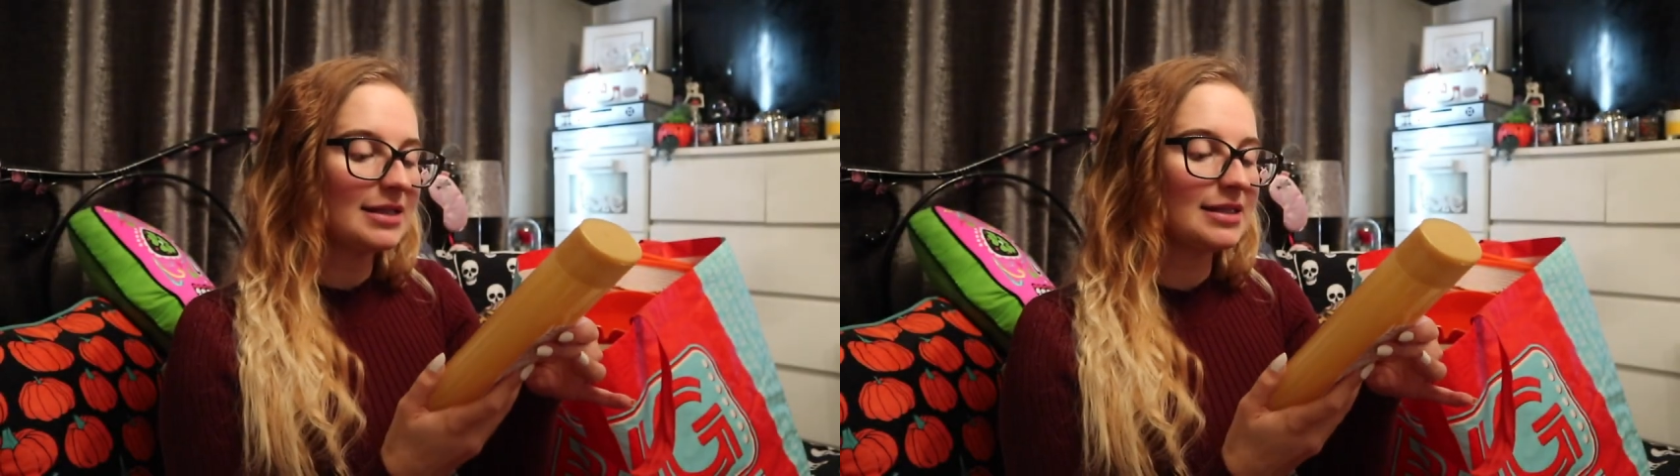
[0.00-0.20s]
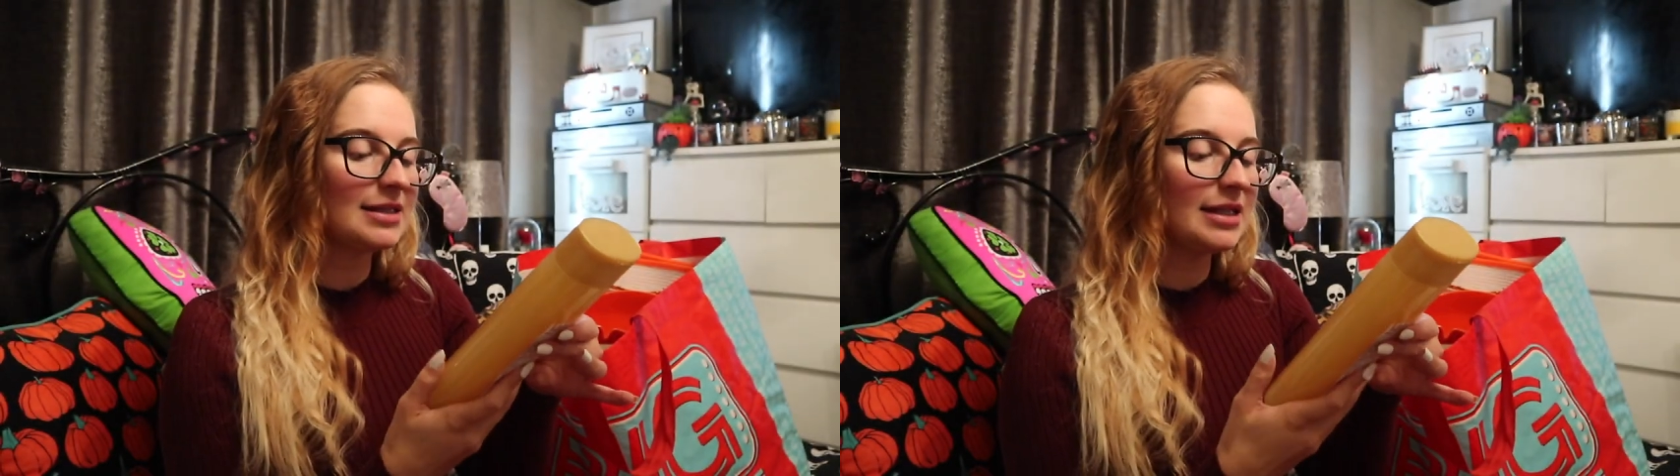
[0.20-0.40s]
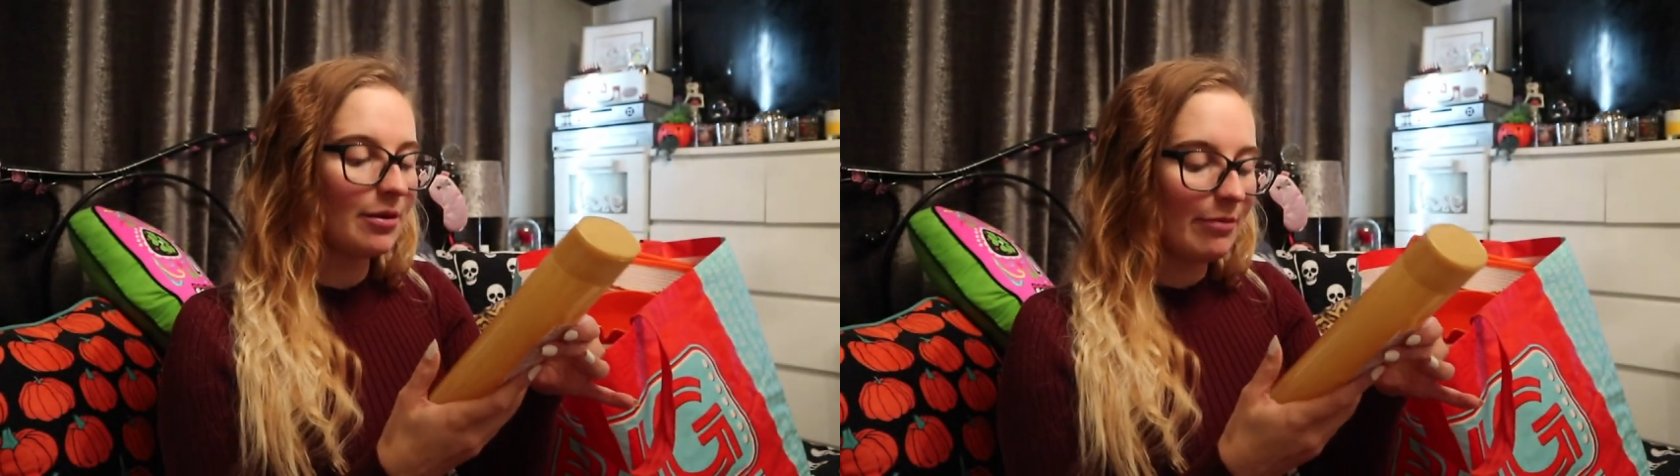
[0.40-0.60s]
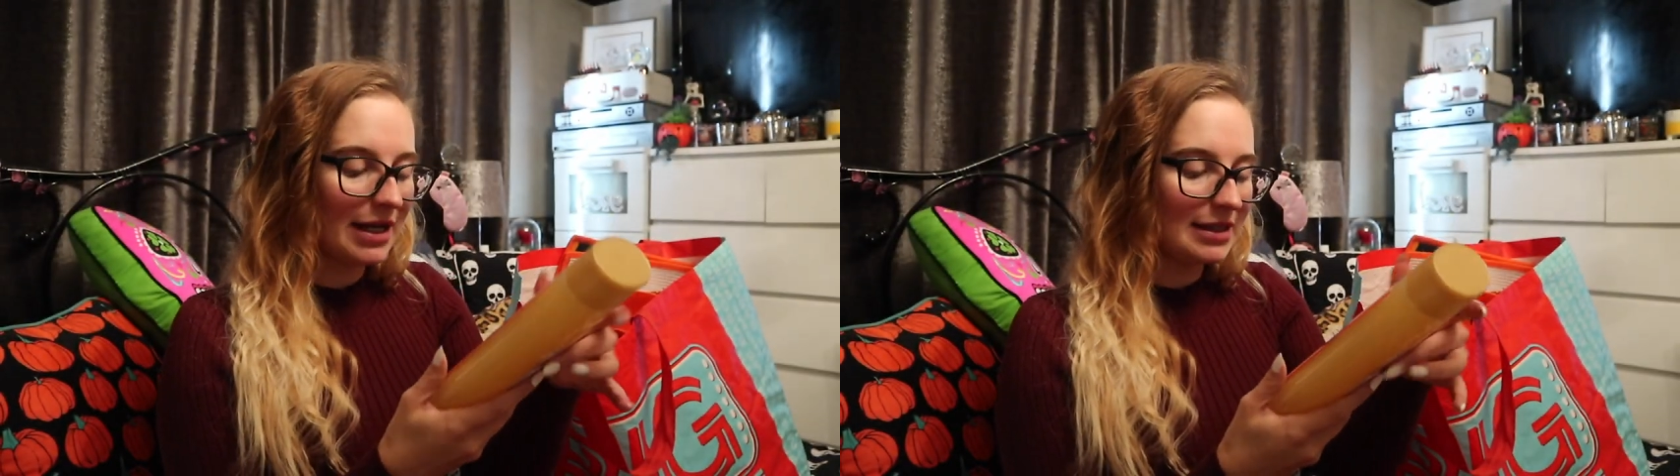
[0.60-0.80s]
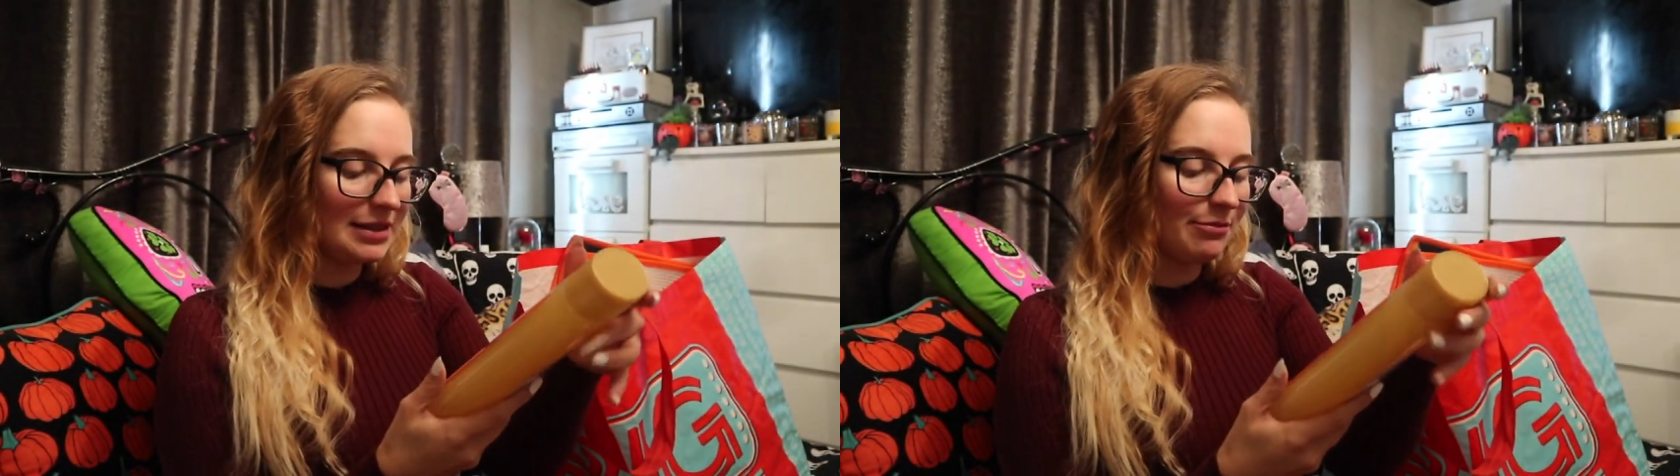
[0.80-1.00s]

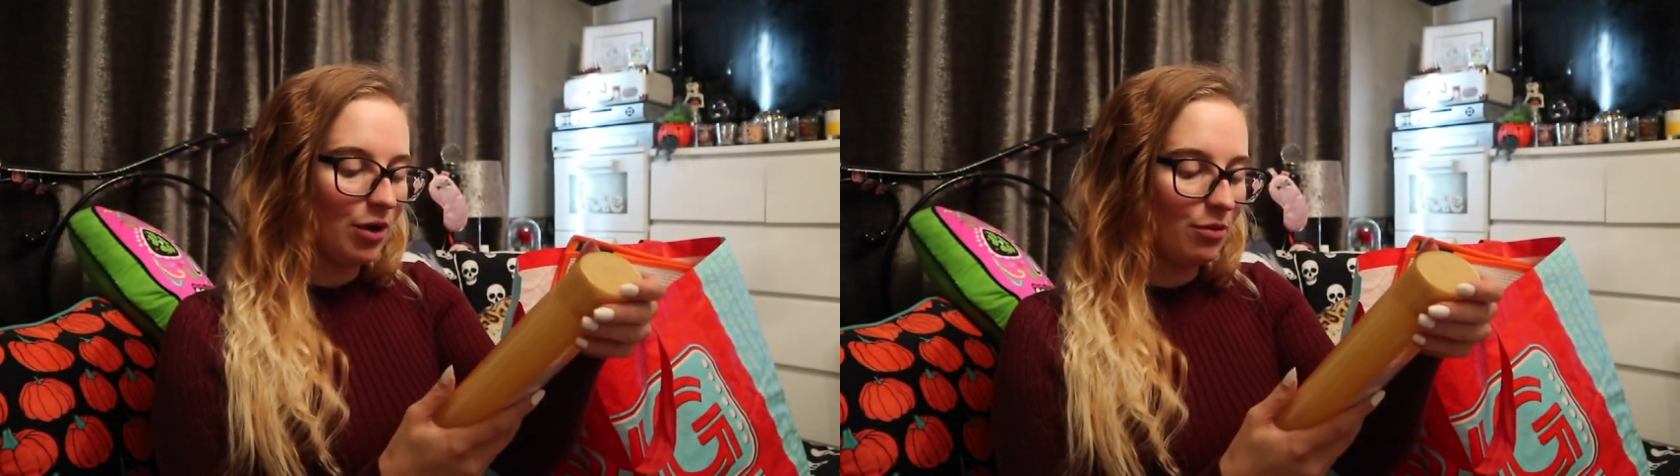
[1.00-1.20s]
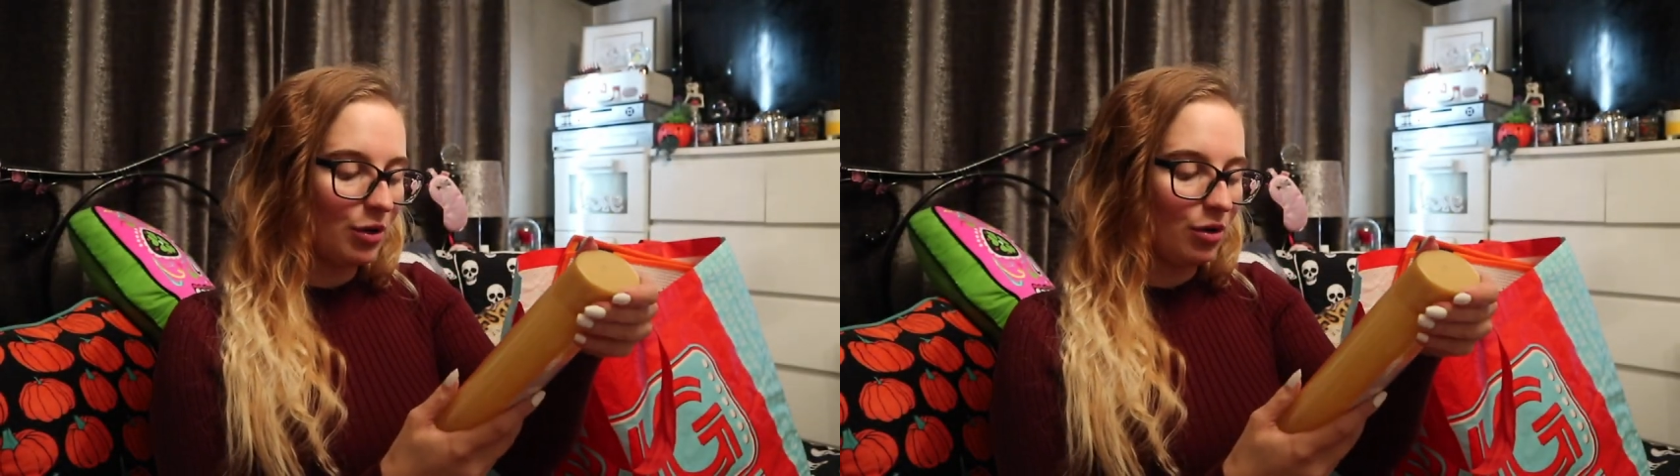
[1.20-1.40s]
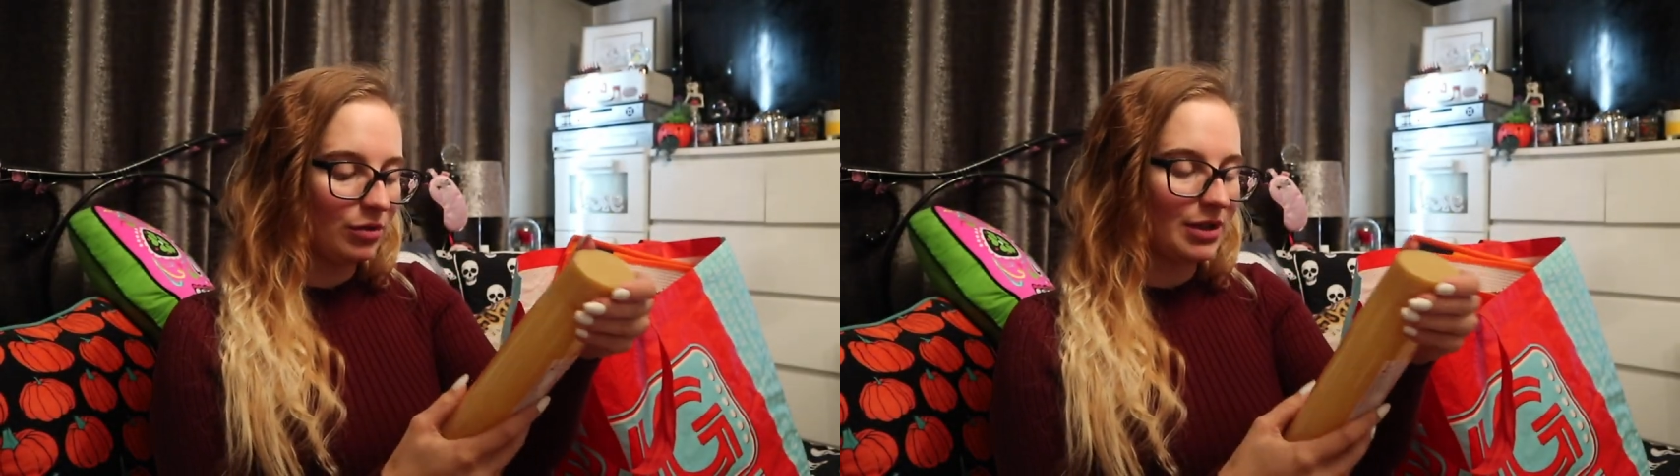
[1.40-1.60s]
Cinemazing Popcorn.